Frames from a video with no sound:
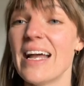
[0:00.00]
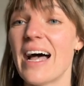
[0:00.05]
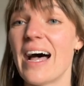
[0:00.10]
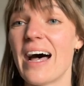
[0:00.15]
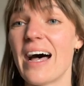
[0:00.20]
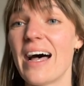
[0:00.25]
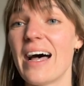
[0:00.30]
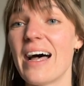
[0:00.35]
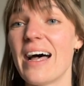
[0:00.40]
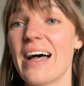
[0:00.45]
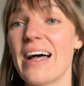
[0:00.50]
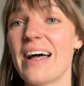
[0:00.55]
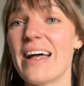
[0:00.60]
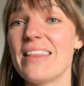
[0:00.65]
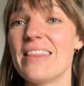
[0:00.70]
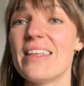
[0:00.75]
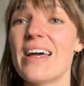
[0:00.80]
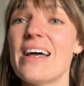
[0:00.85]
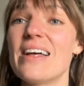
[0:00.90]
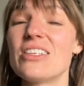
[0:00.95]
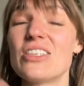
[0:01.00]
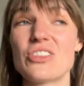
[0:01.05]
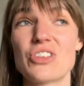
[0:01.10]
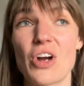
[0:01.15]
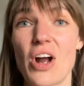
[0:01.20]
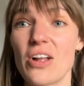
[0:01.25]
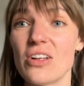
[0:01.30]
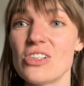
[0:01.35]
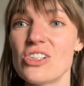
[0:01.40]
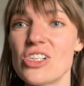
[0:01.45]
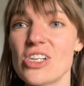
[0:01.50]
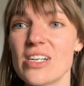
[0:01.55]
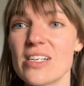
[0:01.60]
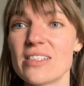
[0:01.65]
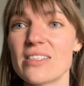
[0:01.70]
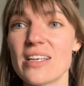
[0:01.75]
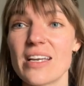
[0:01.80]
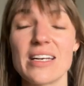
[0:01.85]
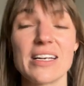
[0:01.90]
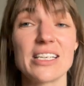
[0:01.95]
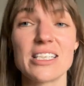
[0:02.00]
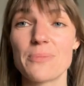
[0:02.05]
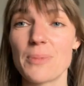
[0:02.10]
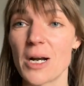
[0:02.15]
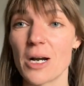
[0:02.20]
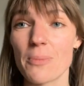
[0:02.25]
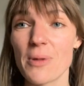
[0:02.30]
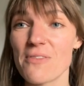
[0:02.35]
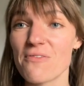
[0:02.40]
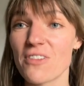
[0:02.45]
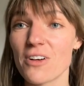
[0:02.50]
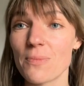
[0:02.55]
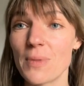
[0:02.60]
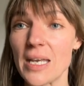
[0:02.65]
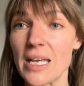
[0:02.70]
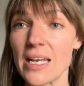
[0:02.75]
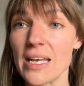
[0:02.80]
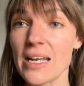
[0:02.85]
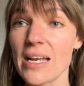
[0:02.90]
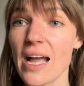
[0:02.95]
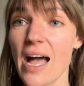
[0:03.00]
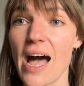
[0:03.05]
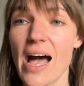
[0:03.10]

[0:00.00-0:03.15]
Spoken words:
Astrology is an experiment for me.